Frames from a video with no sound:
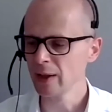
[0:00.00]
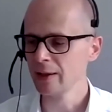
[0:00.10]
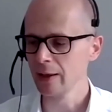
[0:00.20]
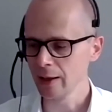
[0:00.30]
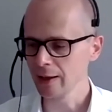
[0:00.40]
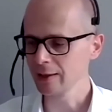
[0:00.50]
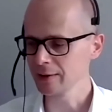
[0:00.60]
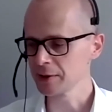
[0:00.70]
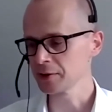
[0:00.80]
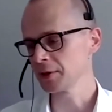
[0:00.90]

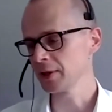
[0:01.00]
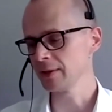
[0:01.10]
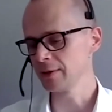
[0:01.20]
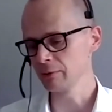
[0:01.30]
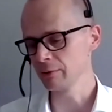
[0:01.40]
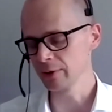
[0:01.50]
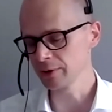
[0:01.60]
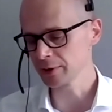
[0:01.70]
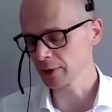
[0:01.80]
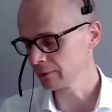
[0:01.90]
as I say, the
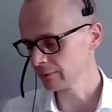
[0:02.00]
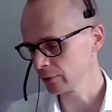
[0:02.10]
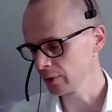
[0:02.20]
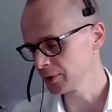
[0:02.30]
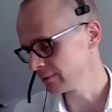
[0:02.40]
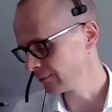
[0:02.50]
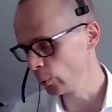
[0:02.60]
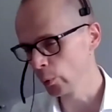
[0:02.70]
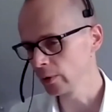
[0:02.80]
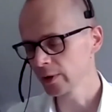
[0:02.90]
discussion for us is
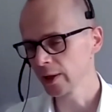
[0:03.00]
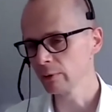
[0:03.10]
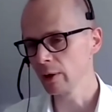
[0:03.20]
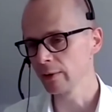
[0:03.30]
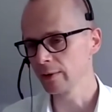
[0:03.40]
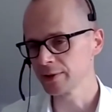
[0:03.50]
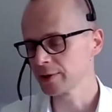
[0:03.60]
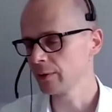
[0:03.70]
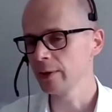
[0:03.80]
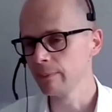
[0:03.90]
forward-looking rather than
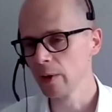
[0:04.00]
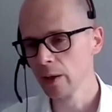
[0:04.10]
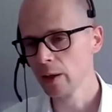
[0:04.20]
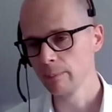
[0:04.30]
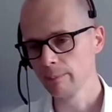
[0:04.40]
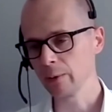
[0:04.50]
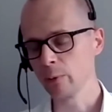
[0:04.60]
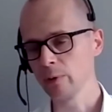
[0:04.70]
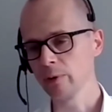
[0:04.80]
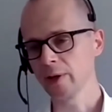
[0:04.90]
necessarily
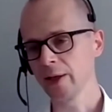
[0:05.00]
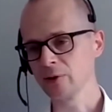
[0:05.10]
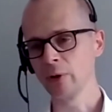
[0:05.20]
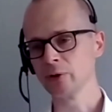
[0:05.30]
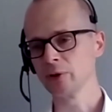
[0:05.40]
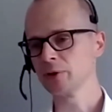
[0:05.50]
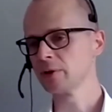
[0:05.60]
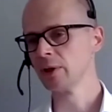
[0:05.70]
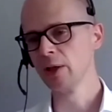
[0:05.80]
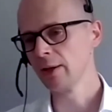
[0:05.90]
backward-looking. It's not just
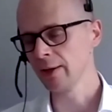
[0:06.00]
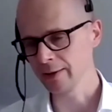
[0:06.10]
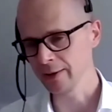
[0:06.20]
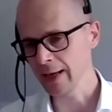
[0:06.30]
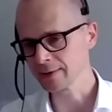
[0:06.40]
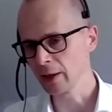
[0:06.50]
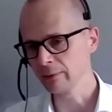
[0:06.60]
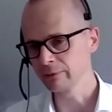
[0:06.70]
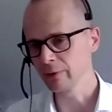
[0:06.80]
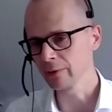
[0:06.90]
they added X
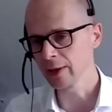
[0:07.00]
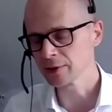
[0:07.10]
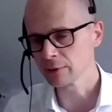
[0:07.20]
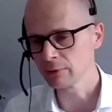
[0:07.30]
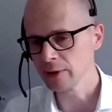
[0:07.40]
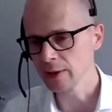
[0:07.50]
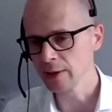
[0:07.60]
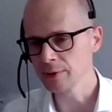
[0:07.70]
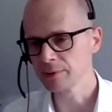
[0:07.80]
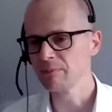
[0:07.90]
alpha over the last 3
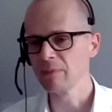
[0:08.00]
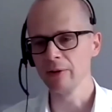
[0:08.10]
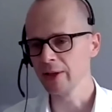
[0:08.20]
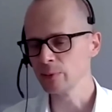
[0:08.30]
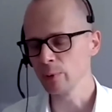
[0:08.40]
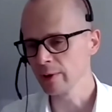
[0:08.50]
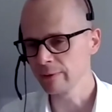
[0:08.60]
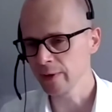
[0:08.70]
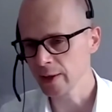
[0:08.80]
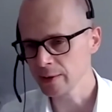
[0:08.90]
years, and these were the
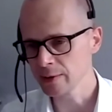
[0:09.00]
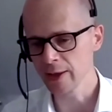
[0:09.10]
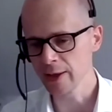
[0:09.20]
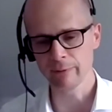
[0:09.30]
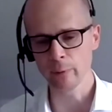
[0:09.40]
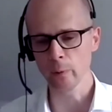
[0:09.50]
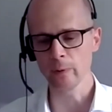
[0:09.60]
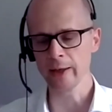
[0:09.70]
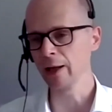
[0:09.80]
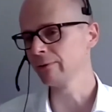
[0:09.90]
fees. Therefore,
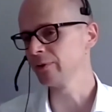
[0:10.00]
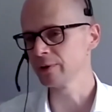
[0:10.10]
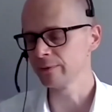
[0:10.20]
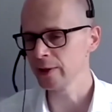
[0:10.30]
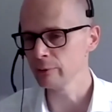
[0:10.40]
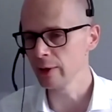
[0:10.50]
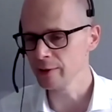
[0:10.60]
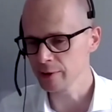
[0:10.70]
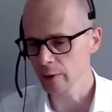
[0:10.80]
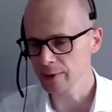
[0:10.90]
the alpha to fee
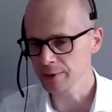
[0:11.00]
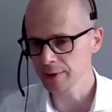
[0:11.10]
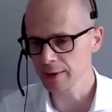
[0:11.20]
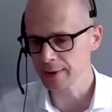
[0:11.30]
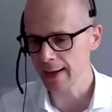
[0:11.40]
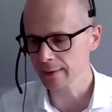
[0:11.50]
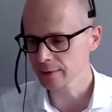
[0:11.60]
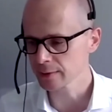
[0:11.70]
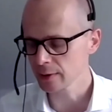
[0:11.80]
ratio is X.